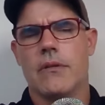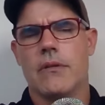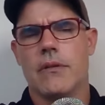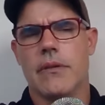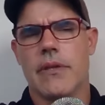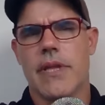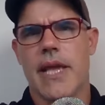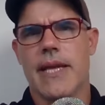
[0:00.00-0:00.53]

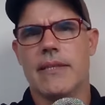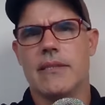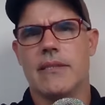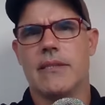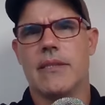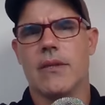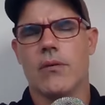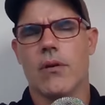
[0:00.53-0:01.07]
net
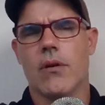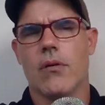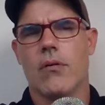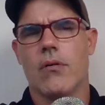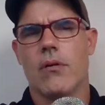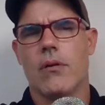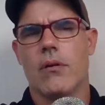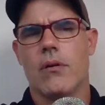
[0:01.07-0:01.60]

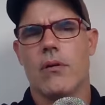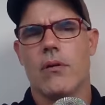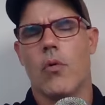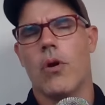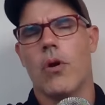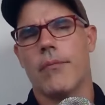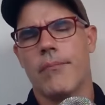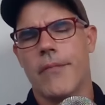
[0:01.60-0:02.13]
zero,
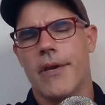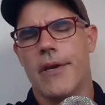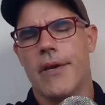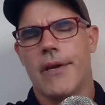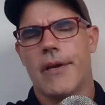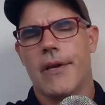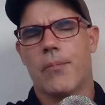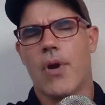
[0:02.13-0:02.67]
well,
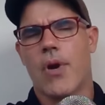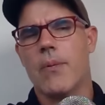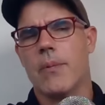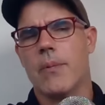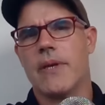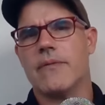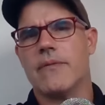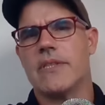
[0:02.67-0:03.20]

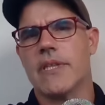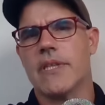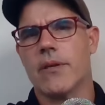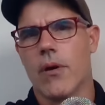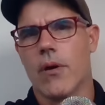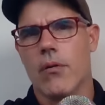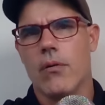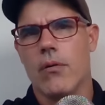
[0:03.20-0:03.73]
probably of
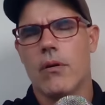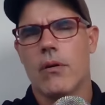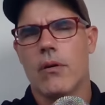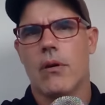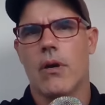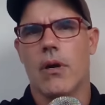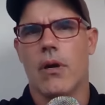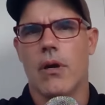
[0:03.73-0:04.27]
zero
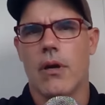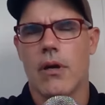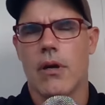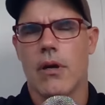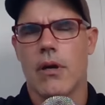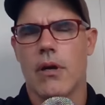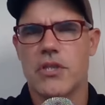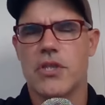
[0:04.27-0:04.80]

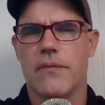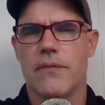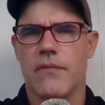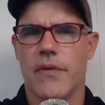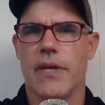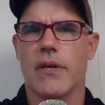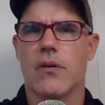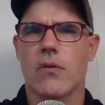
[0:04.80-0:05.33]
emission
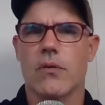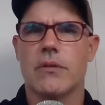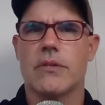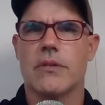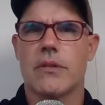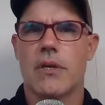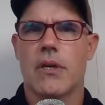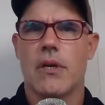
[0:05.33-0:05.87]

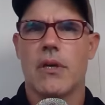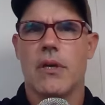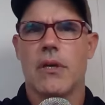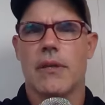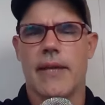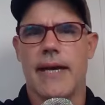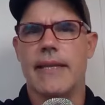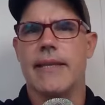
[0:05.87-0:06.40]
vehicles,
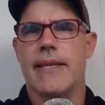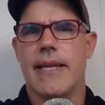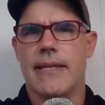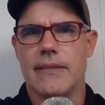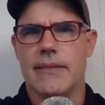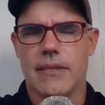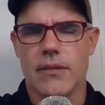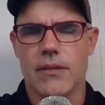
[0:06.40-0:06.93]
not
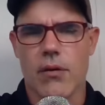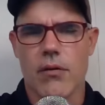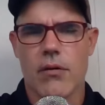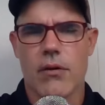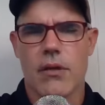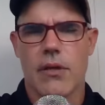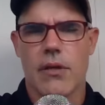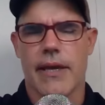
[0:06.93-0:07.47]
net zero.
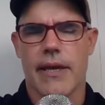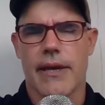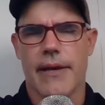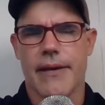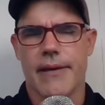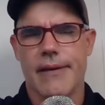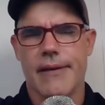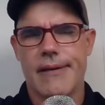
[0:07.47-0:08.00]

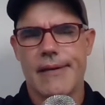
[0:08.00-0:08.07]
Uh,